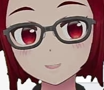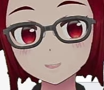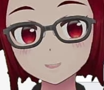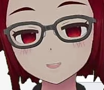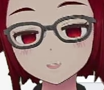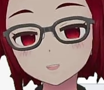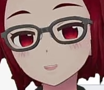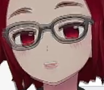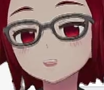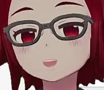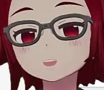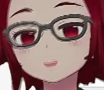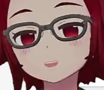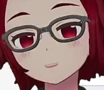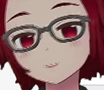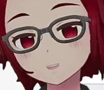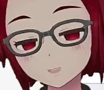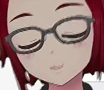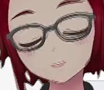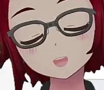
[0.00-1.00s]
It's just because of
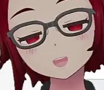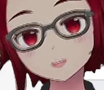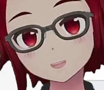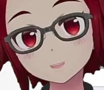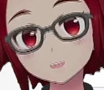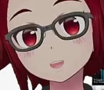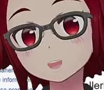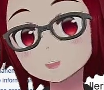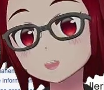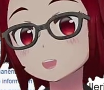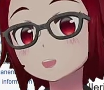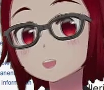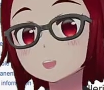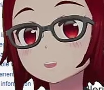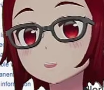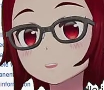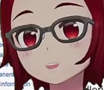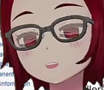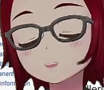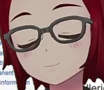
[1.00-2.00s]
supply and demand. I know, it's
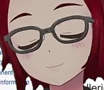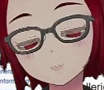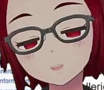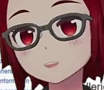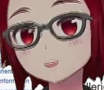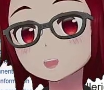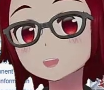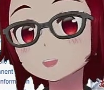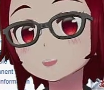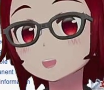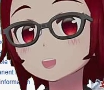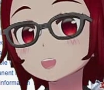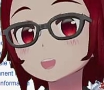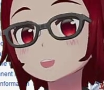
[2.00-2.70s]
just supply and demand.